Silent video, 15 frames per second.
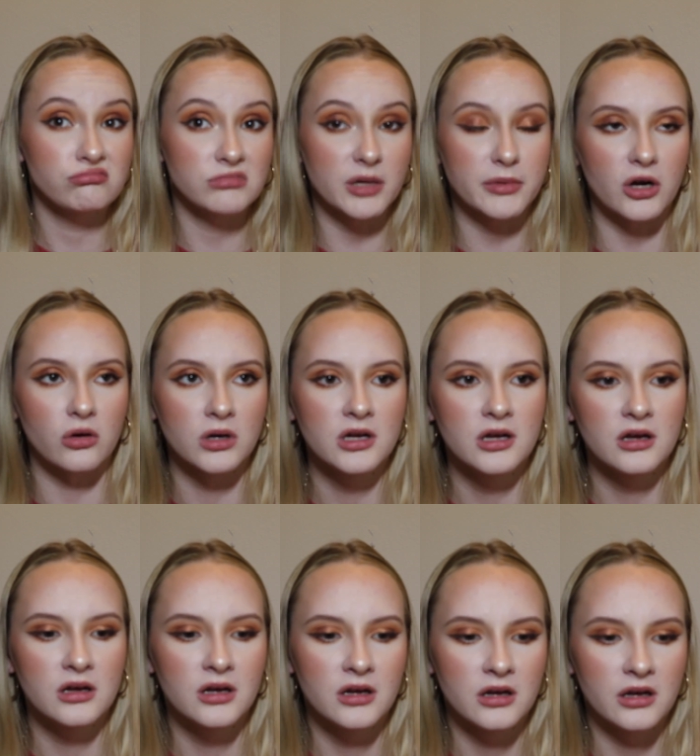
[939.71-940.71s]
Let me know.
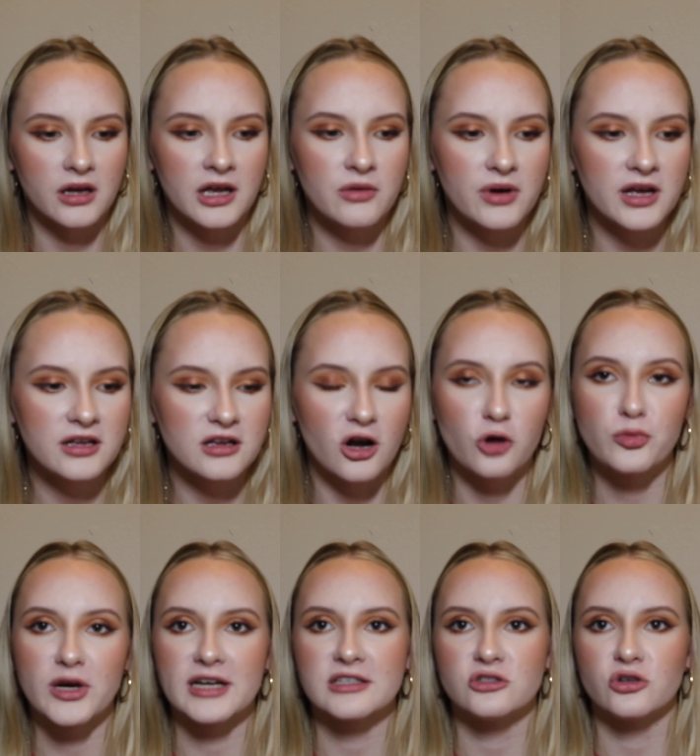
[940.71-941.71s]
Anyway, I hope
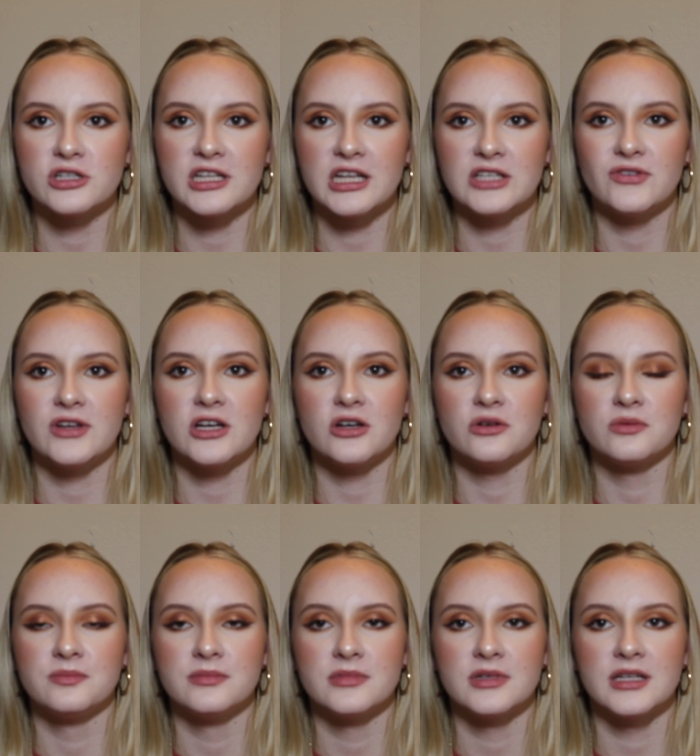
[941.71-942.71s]
you guys enjoyed today's
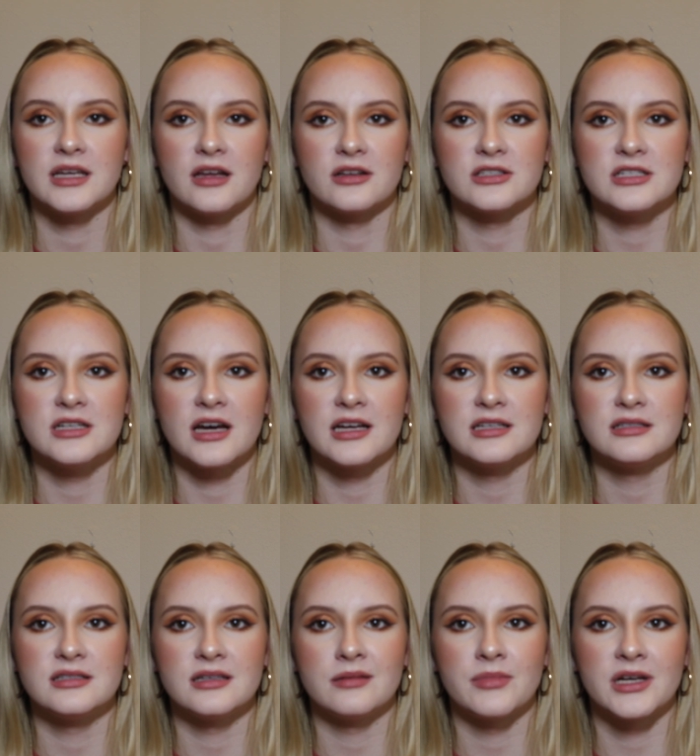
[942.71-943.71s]
video, and I'll see you
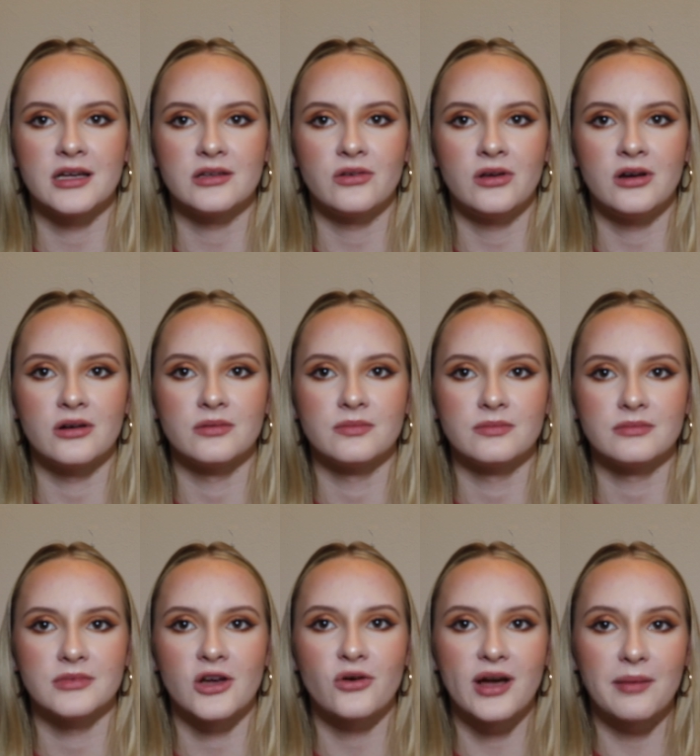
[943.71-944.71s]
guys in my next video.
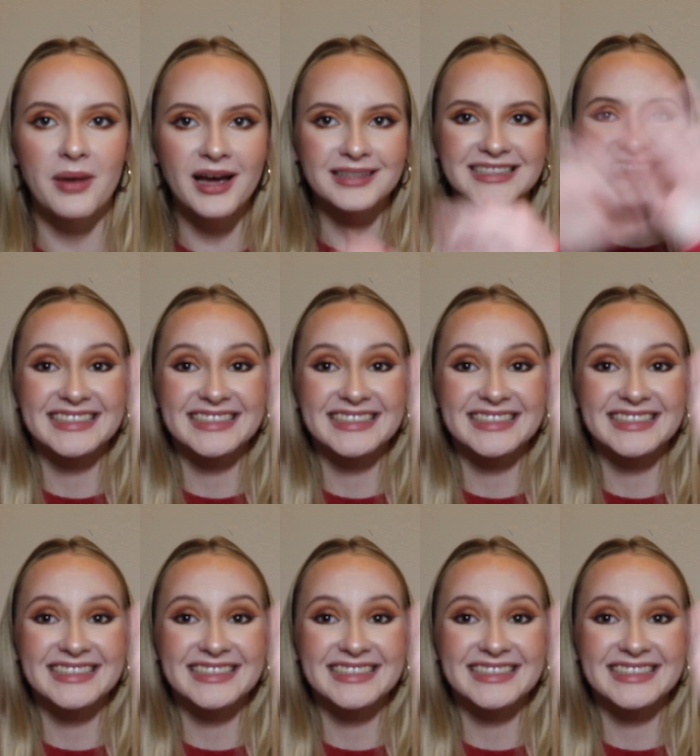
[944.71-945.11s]
Okay, bye!